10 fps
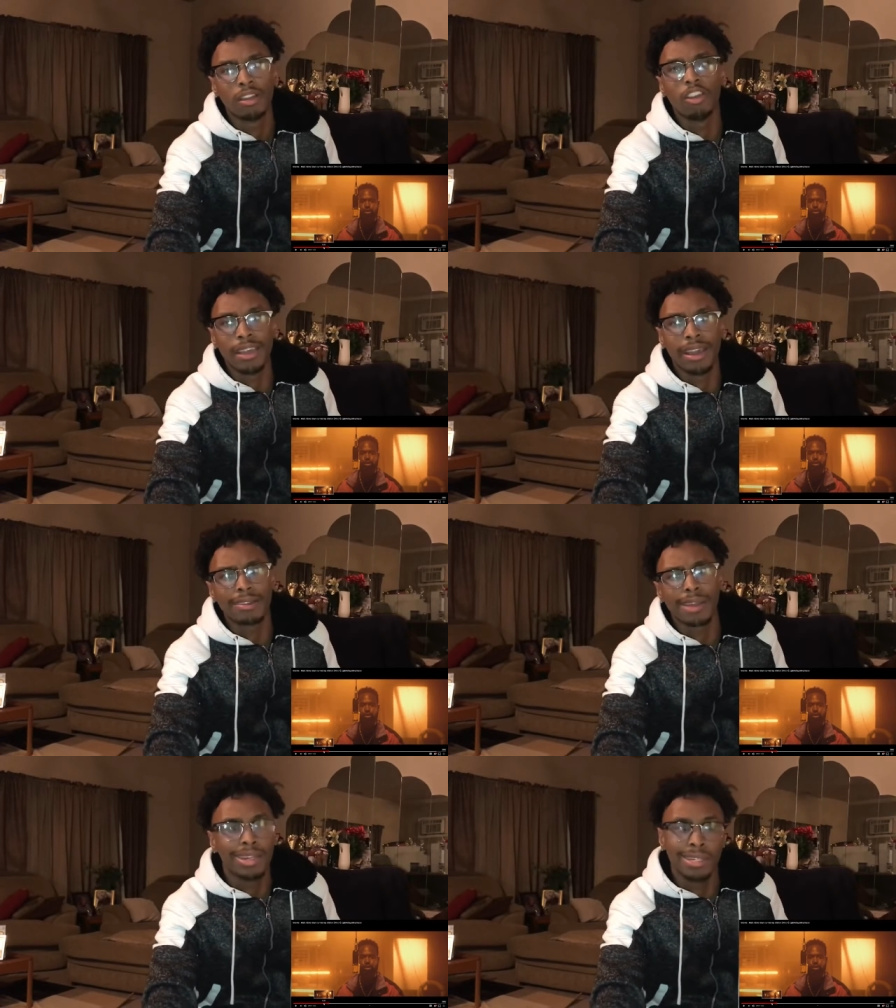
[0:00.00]
Oh yeah, I
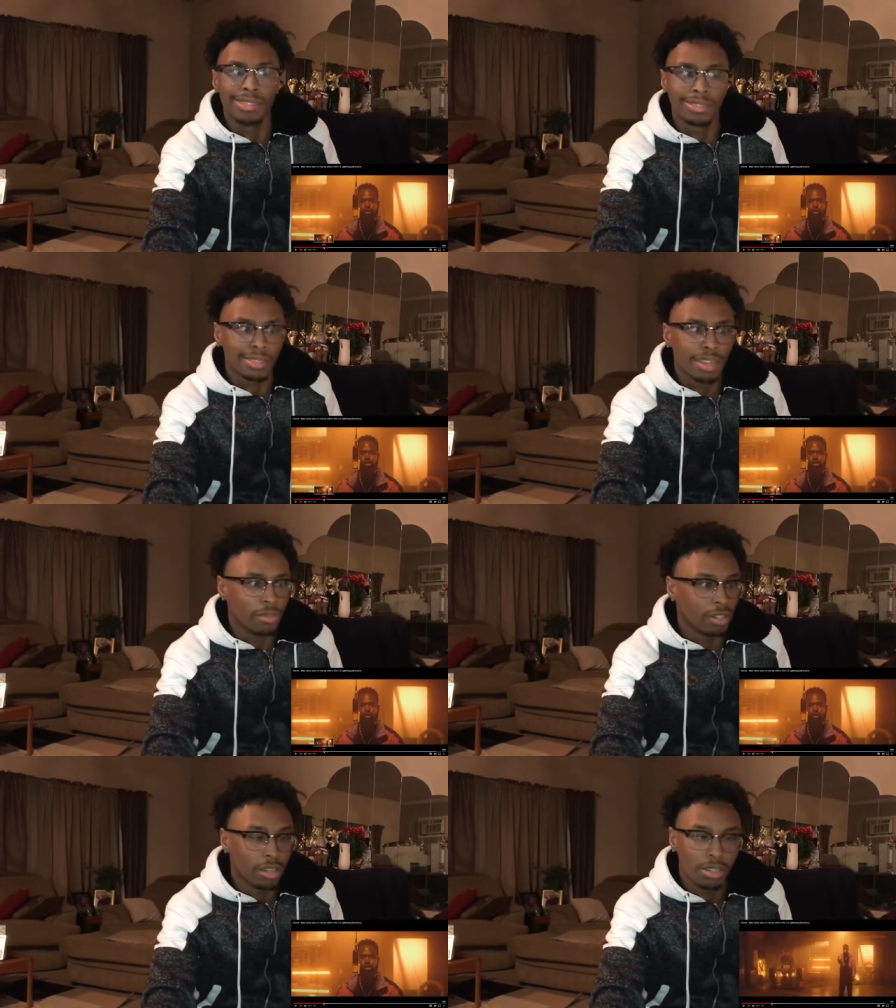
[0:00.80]
like this. Come
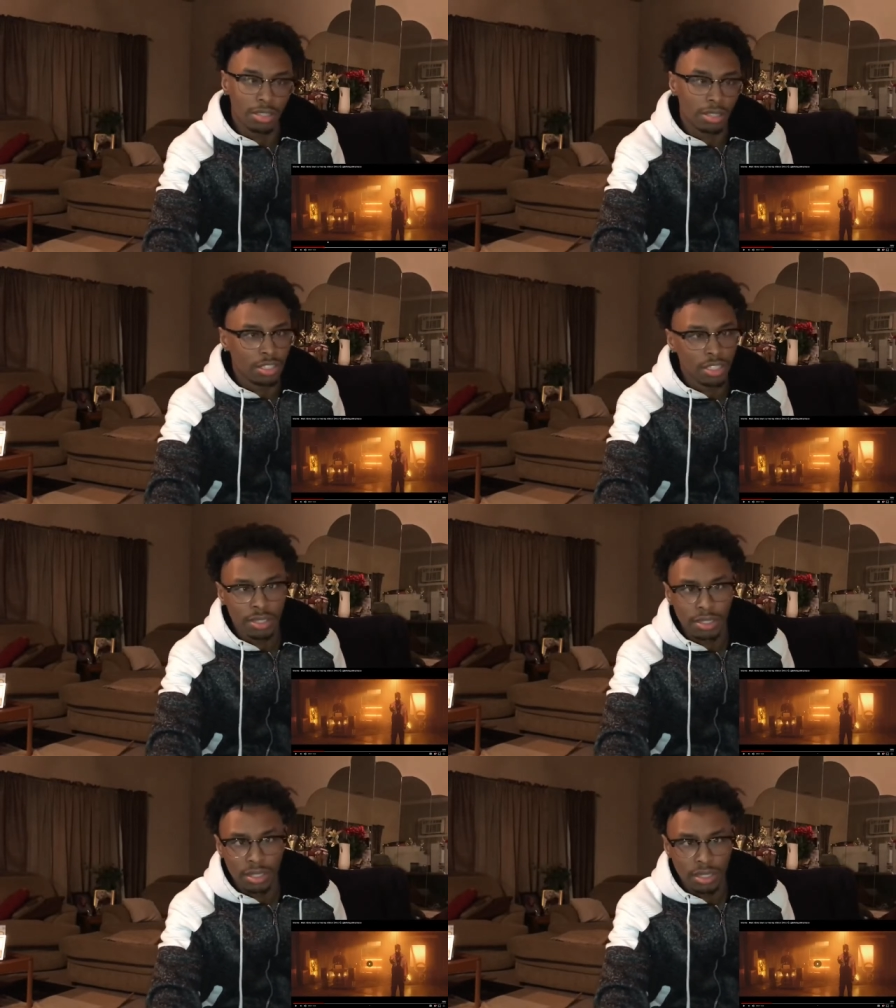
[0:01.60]
on, hold
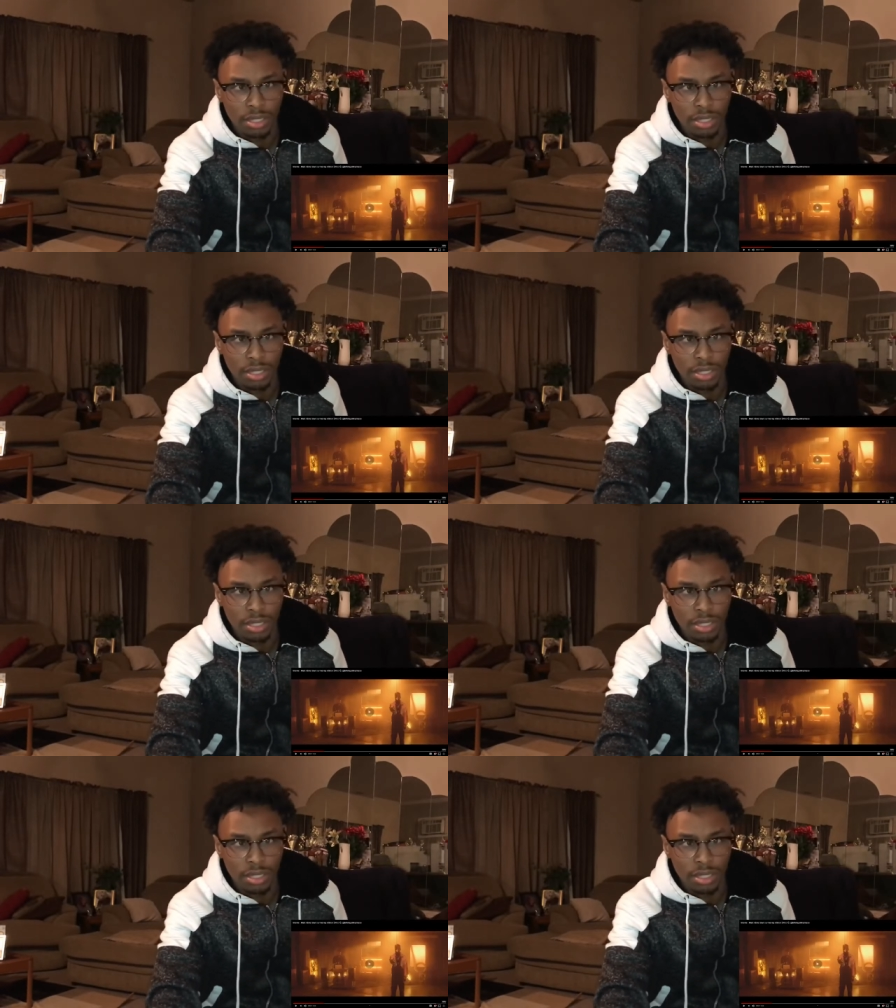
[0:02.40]
on.